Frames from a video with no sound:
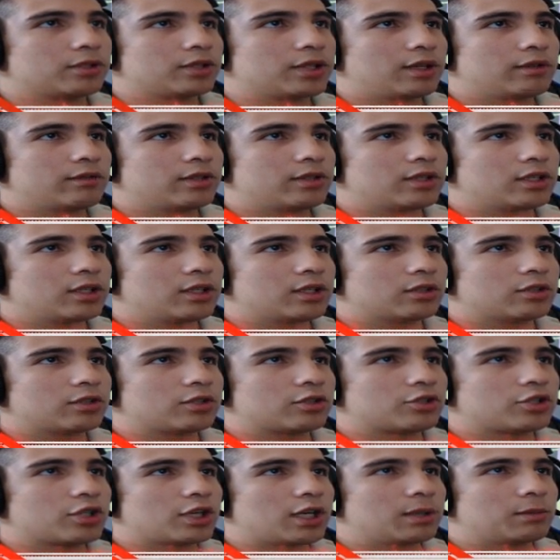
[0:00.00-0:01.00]
David did a
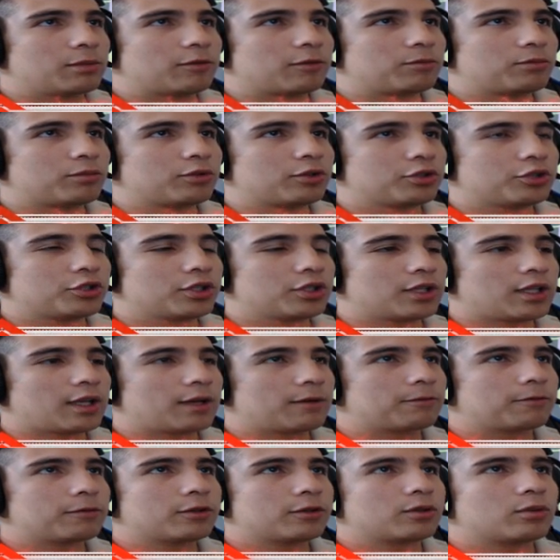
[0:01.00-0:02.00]
good job of pushing
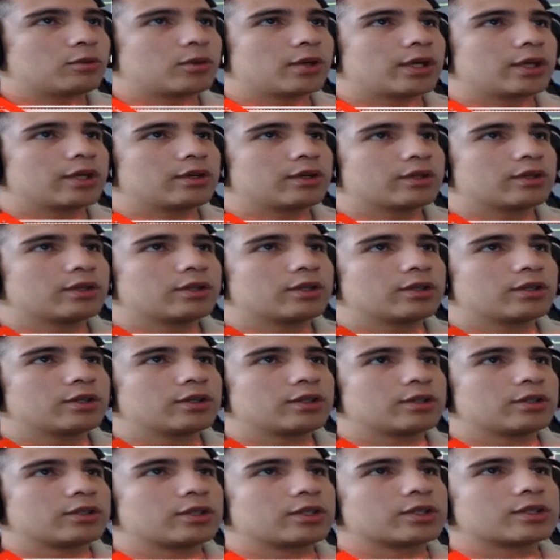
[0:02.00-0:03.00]
that foot away.
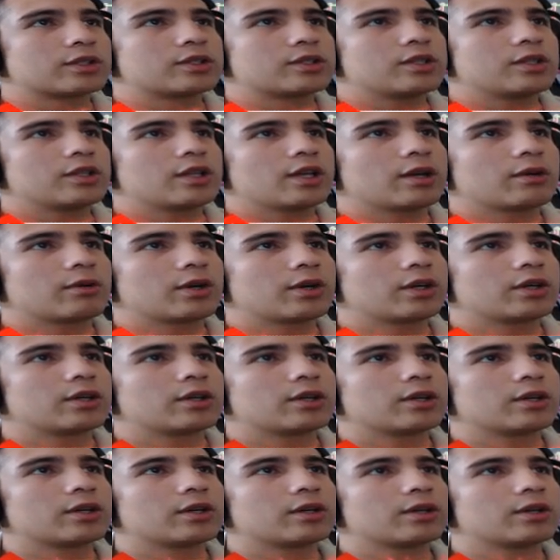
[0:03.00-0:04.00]
You see that right
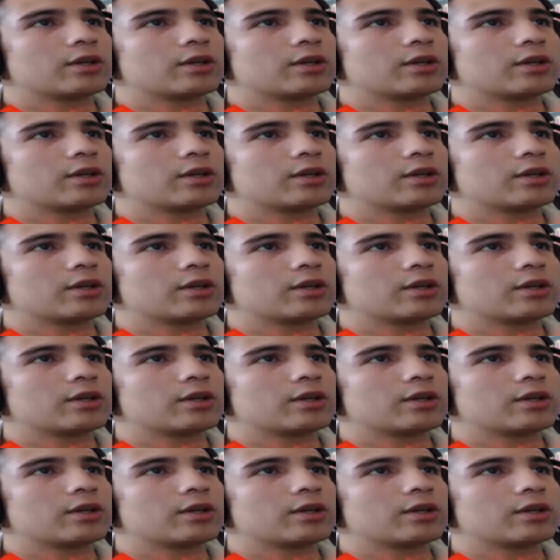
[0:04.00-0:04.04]
here?